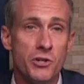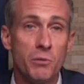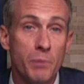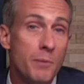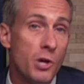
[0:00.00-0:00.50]
So
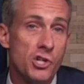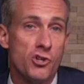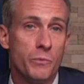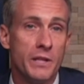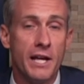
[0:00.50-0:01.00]
your blood
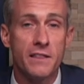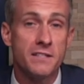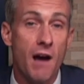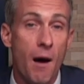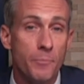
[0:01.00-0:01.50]
pressure, we
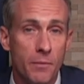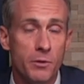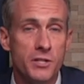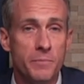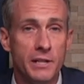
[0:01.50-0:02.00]
like the top
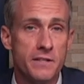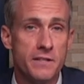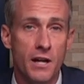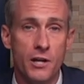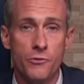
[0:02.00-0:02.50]
number to be
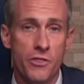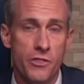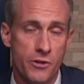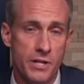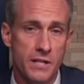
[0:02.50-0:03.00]
less than
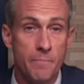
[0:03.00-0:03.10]
130